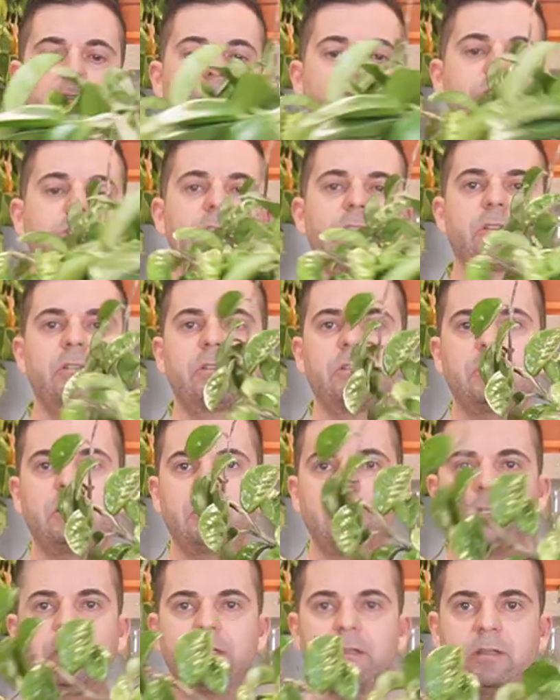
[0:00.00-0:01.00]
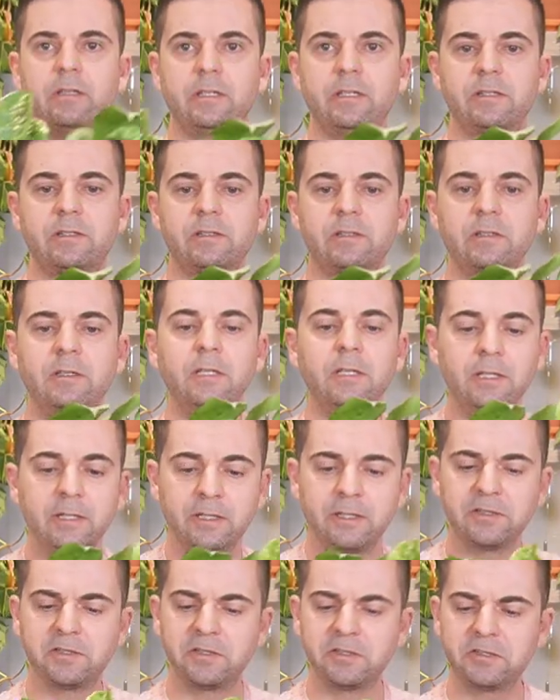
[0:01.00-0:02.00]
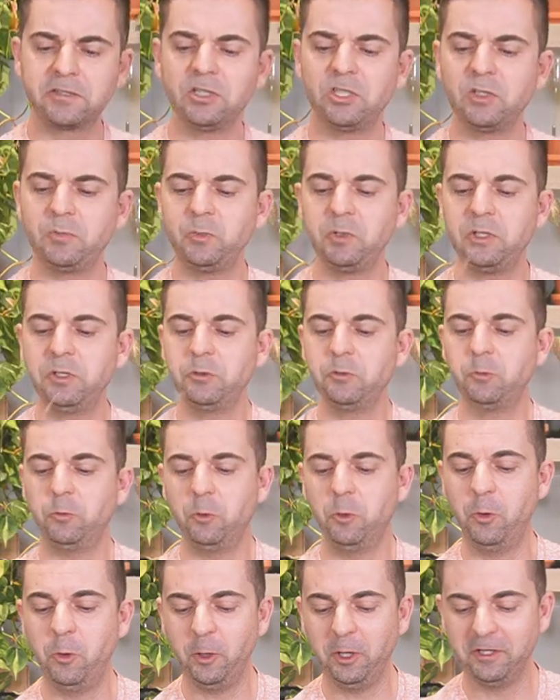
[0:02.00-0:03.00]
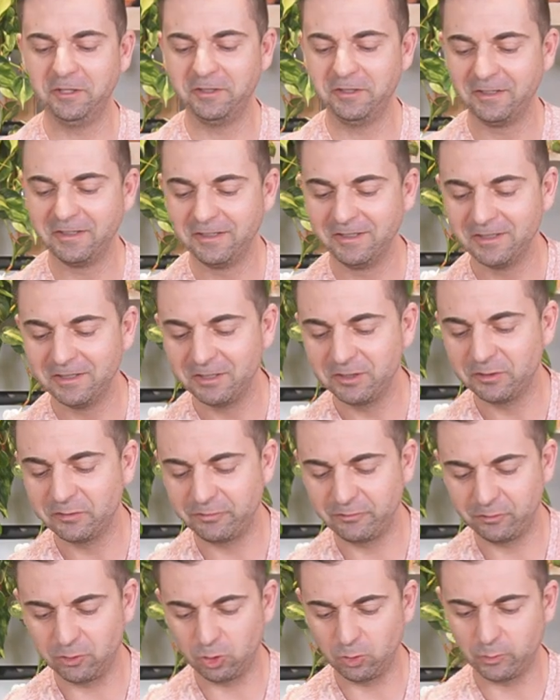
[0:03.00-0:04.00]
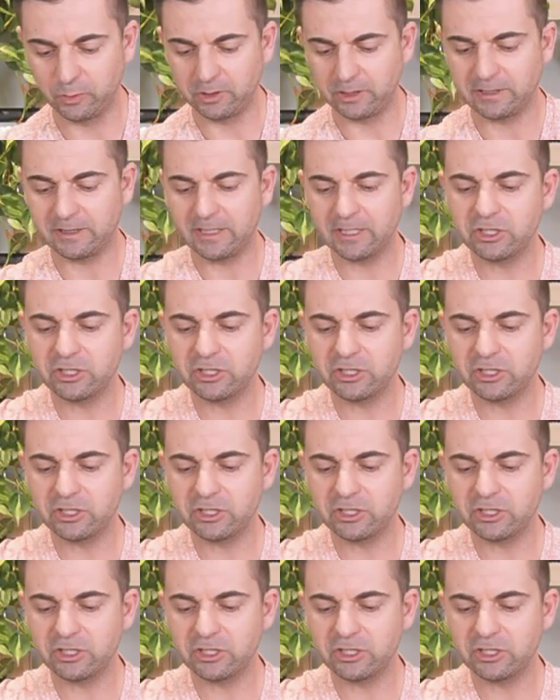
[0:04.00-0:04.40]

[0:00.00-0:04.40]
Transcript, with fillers: just like this. This is gonna be one full pot.